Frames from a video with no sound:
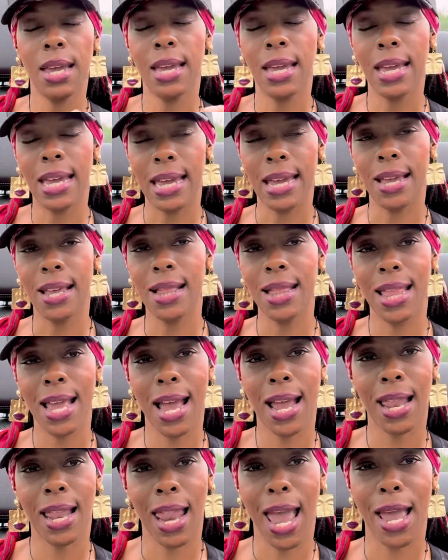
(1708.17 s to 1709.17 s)
hit
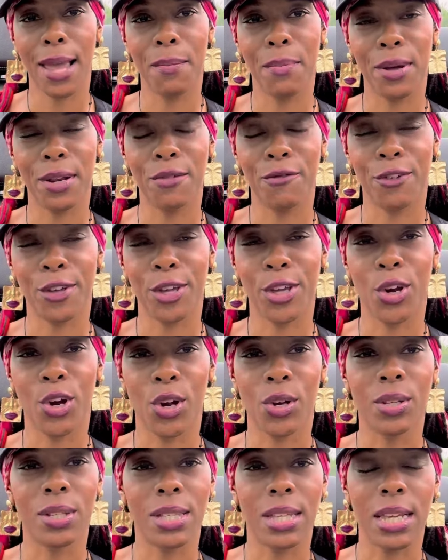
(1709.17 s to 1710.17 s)
that like button for your
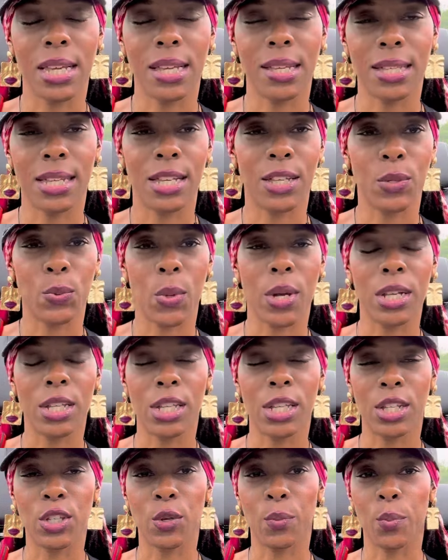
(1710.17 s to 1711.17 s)
girls. The easiest way
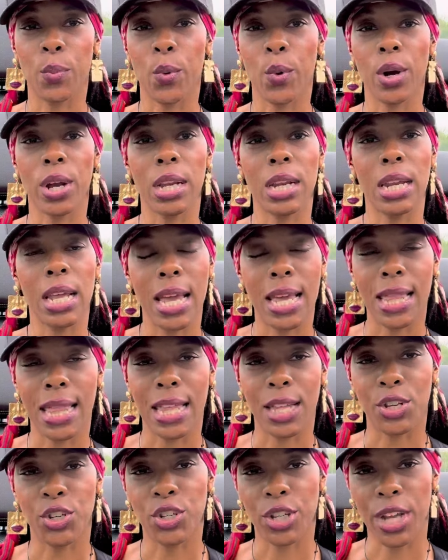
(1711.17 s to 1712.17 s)
to support
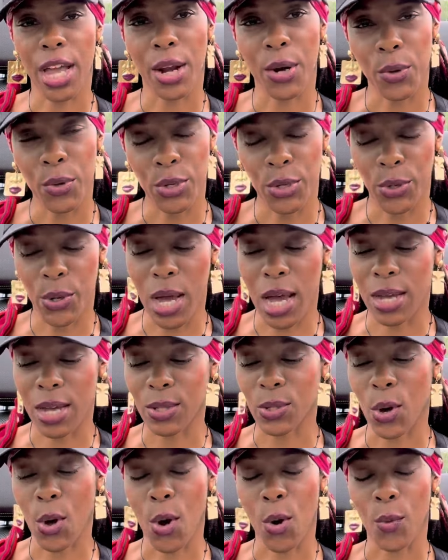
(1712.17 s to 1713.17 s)
the channel. You
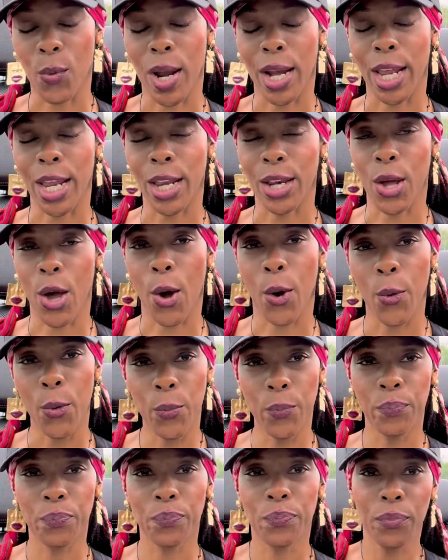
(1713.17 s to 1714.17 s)
guys already
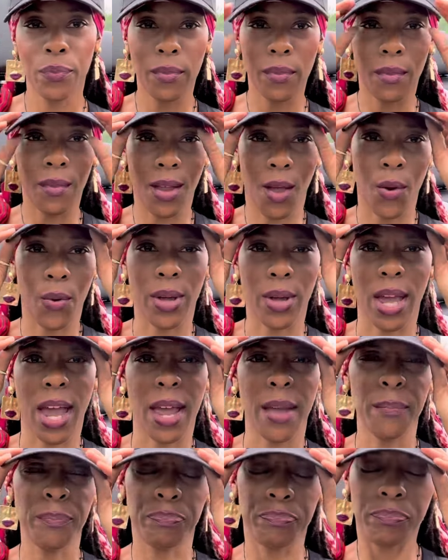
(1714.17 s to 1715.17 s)
know.
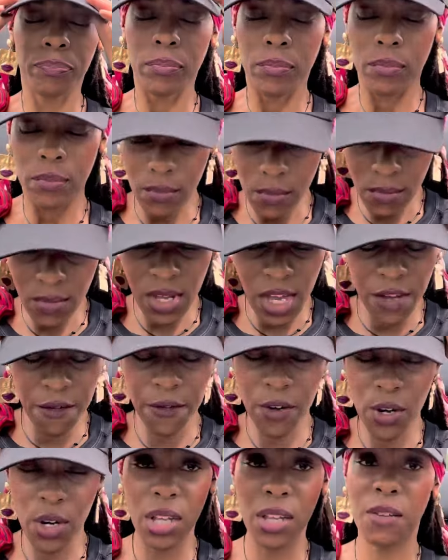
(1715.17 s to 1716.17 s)
Okay. If
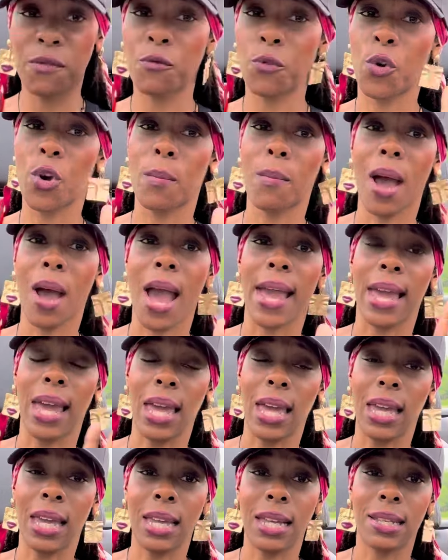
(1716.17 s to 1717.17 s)
you're looking for my
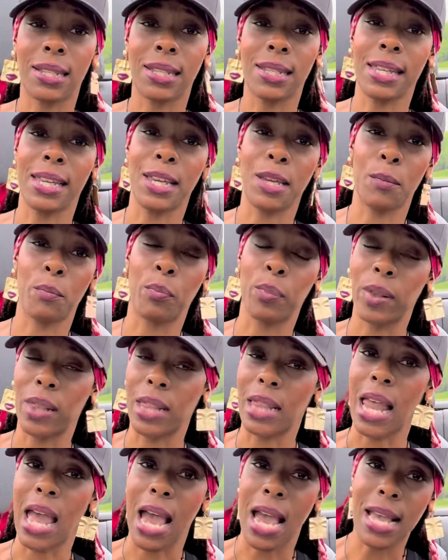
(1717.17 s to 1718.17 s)
18
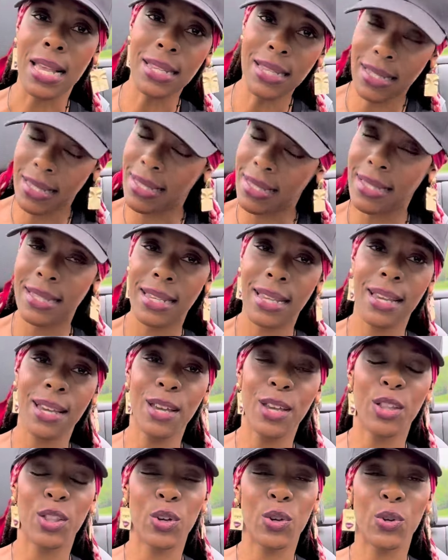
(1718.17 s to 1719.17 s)
plus,
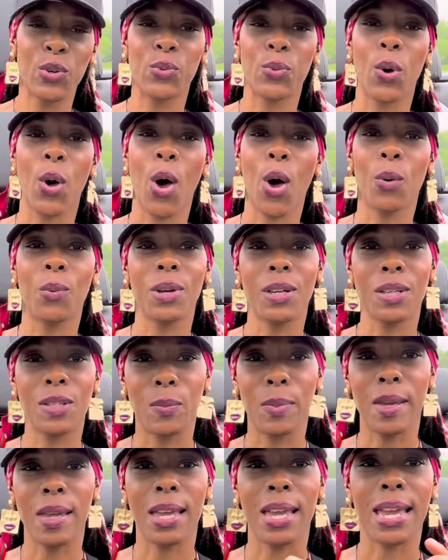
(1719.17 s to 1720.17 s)
those will always
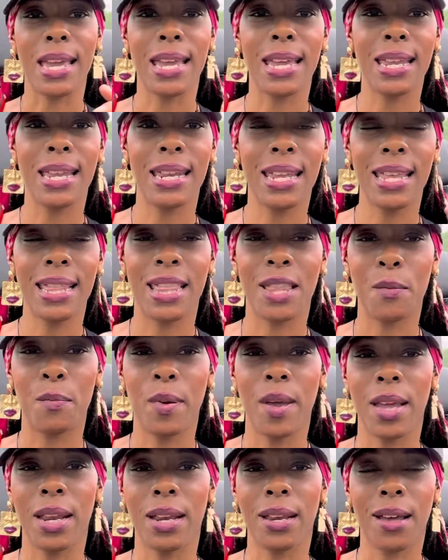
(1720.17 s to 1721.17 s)
be in the
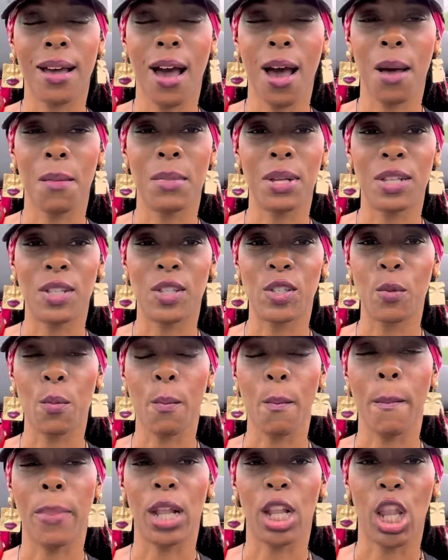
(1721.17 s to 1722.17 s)
pinned comments
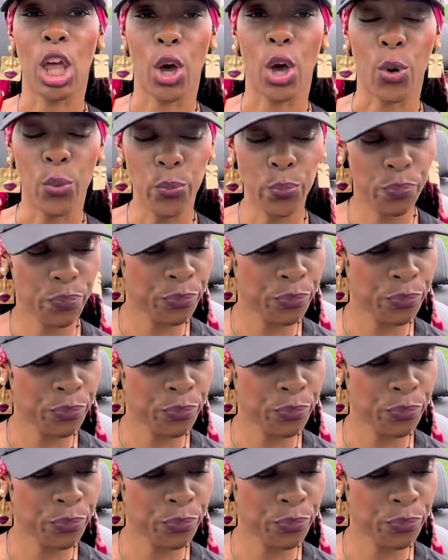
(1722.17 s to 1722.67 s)
below.